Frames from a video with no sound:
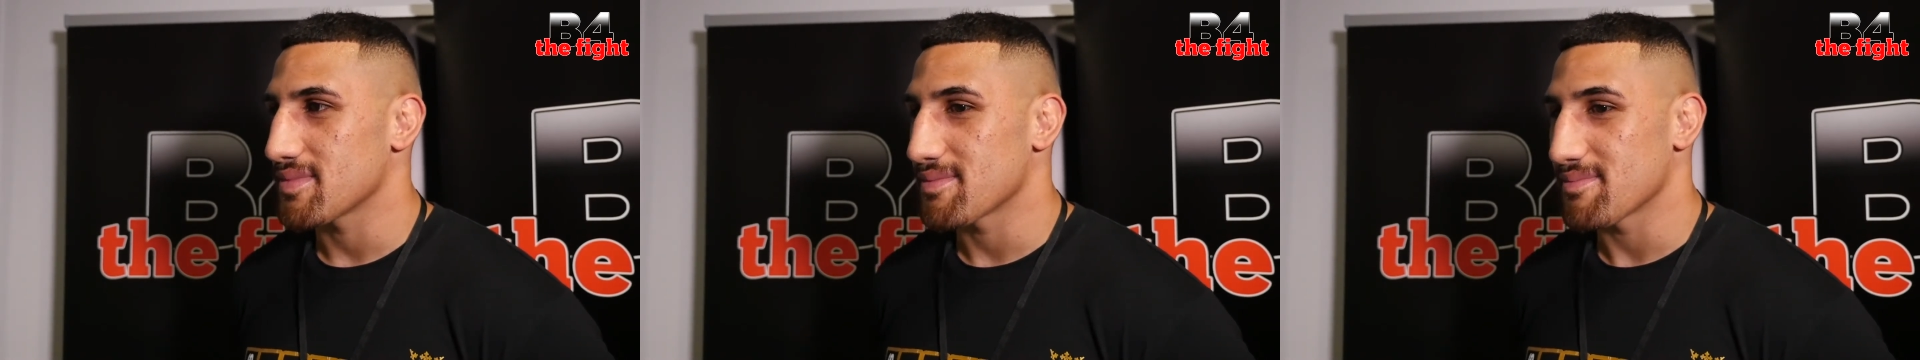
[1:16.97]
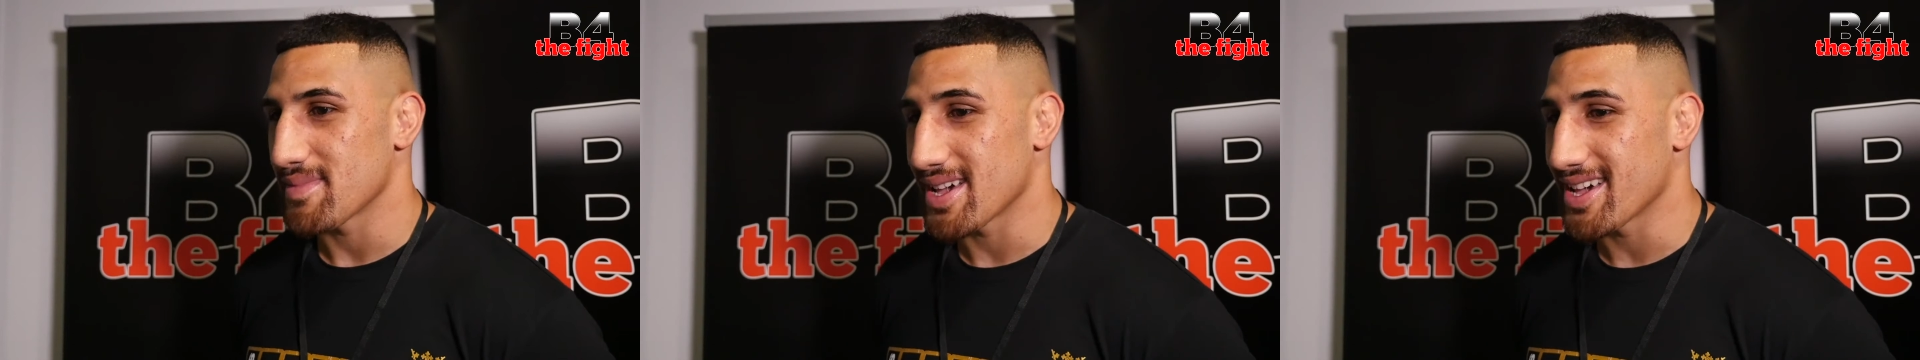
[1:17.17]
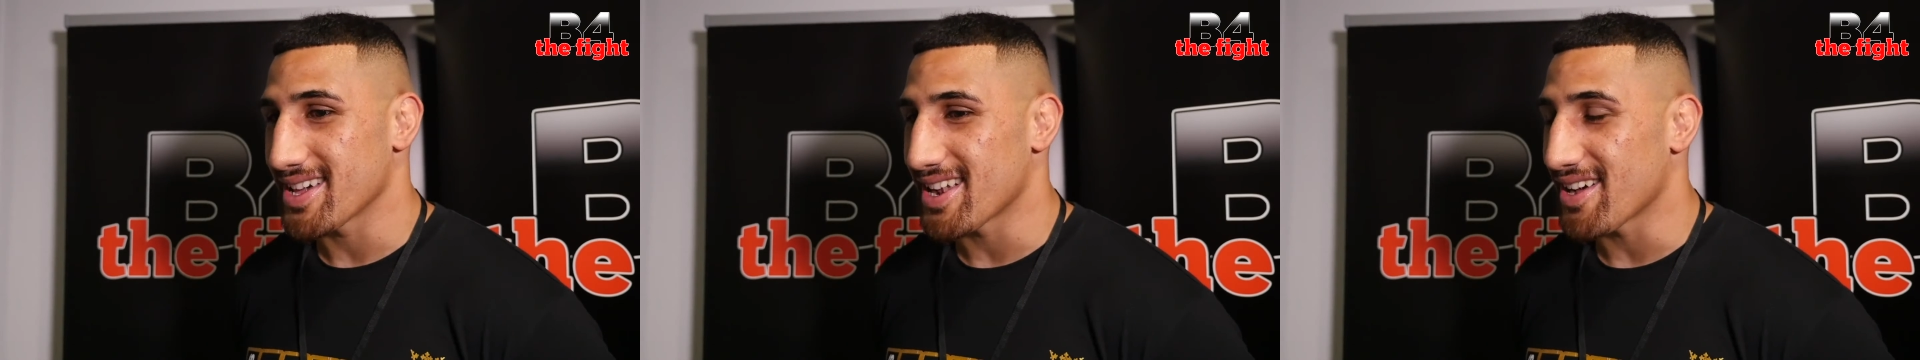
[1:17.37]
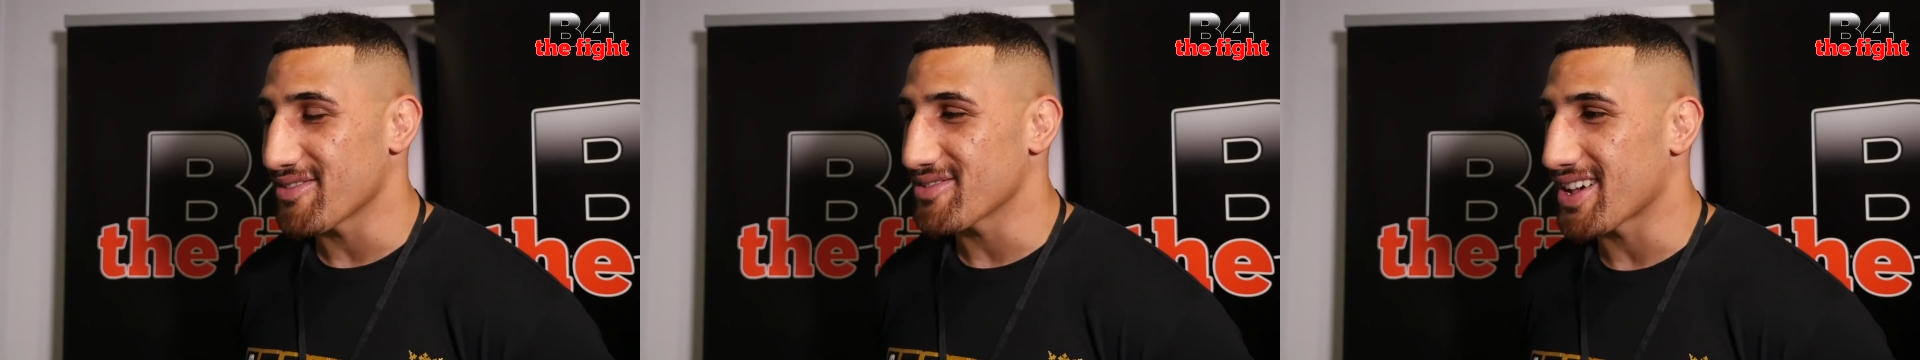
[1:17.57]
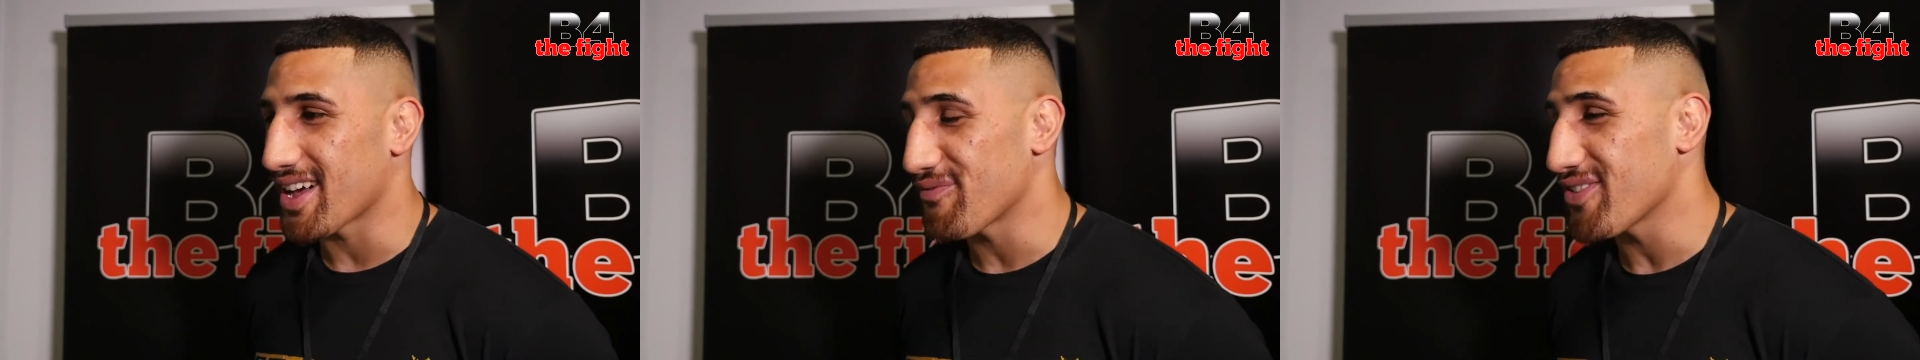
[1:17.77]
Man,
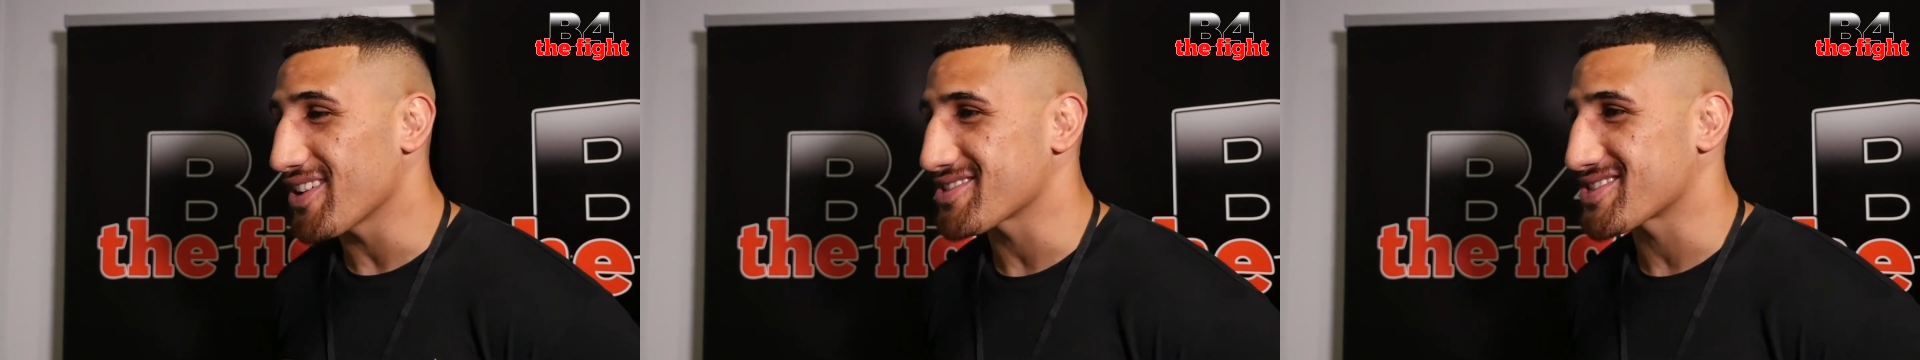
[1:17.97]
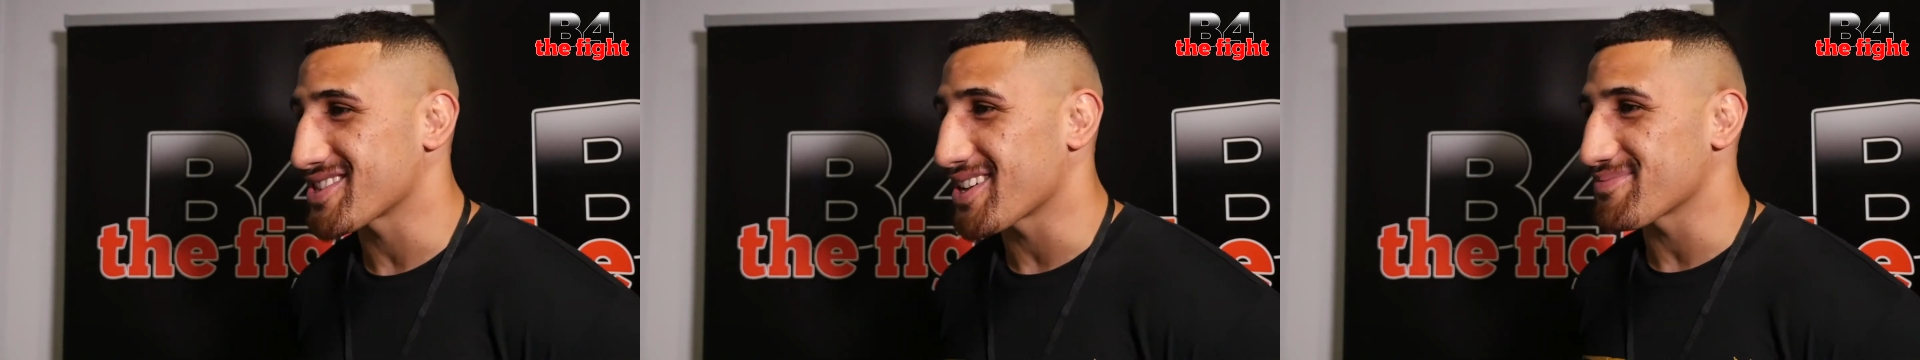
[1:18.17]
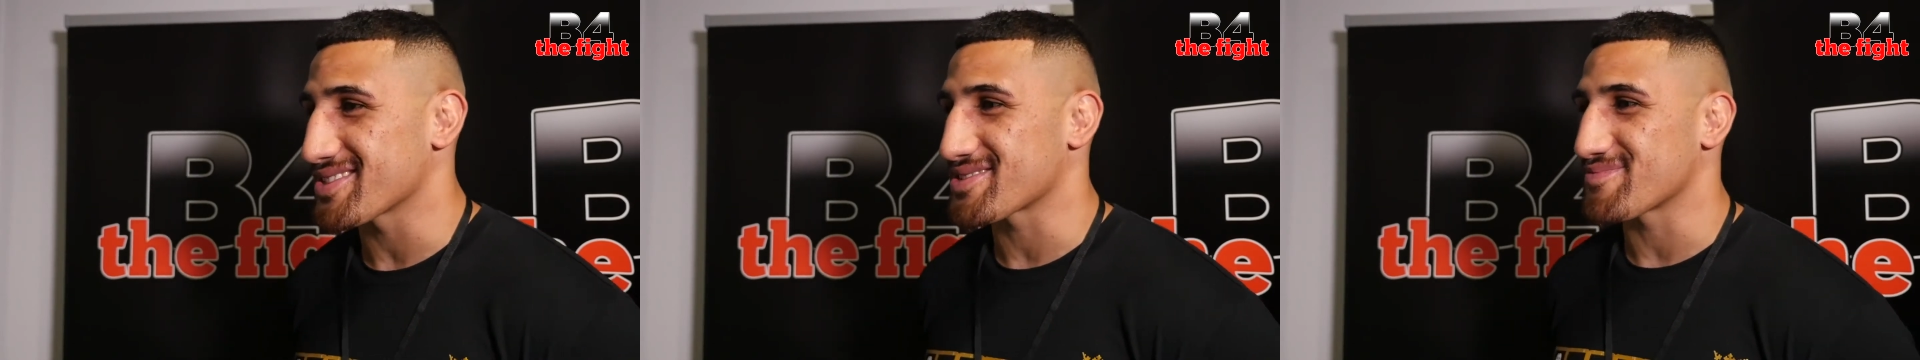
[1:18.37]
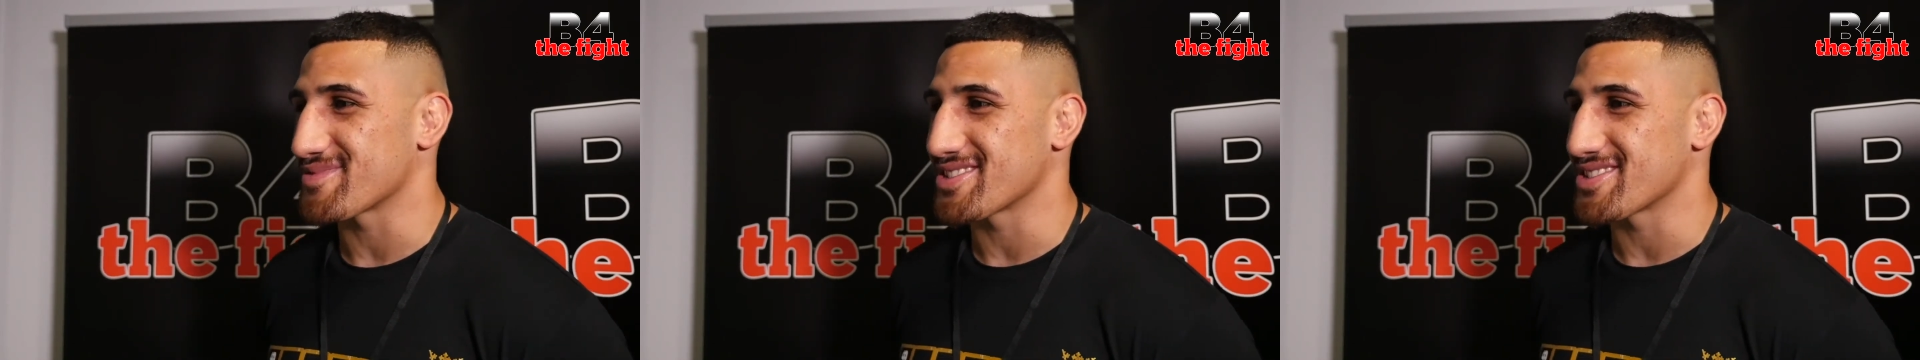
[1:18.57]
I, I felt sharp this